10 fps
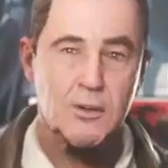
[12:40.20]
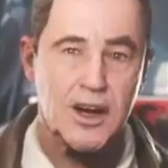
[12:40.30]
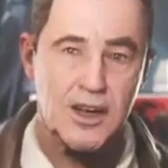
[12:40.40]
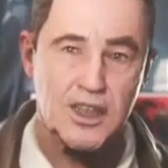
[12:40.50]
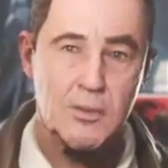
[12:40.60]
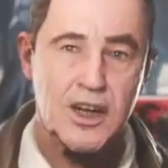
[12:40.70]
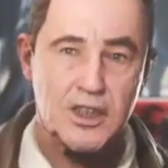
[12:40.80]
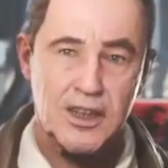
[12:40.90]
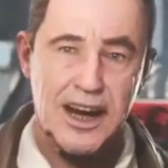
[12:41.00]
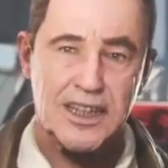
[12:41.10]
when our
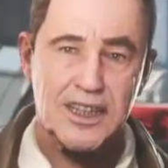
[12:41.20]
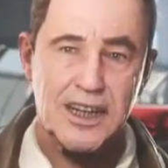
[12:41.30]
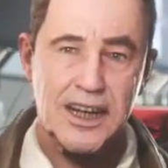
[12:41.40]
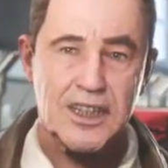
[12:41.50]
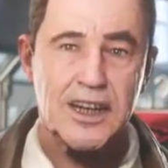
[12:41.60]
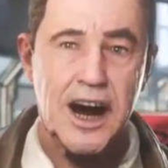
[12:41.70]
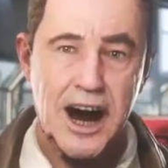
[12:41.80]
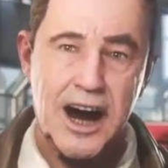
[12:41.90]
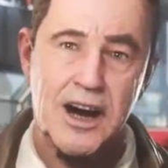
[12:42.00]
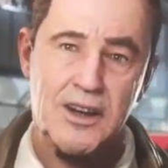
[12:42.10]
special Intergalactic
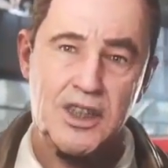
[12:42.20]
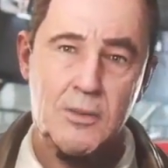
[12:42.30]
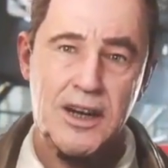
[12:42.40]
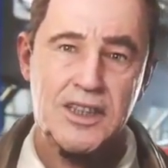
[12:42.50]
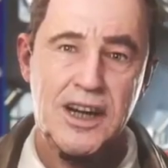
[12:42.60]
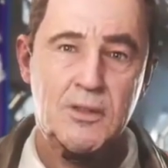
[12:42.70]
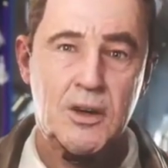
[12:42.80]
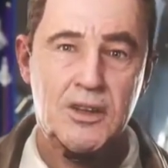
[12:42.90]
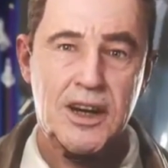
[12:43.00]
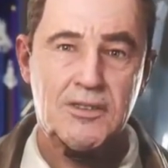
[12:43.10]
Aerospace
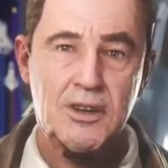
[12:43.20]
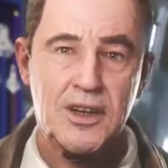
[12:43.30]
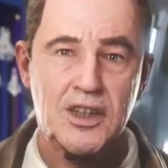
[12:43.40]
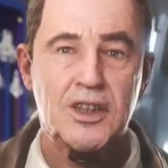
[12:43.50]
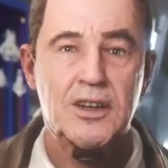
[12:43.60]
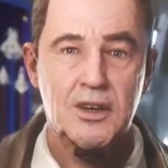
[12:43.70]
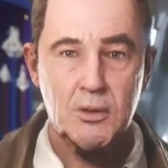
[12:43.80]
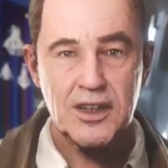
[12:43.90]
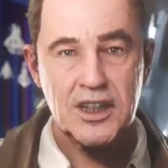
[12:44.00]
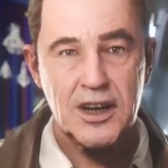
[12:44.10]
Expo coverage
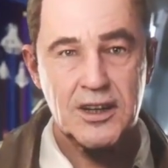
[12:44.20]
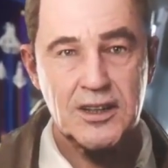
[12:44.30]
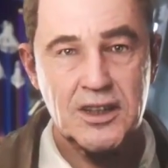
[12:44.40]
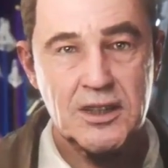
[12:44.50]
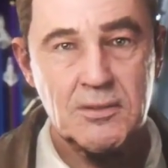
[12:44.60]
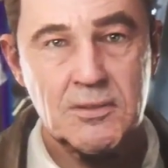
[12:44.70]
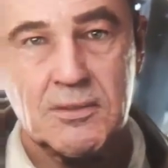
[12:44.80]
returns.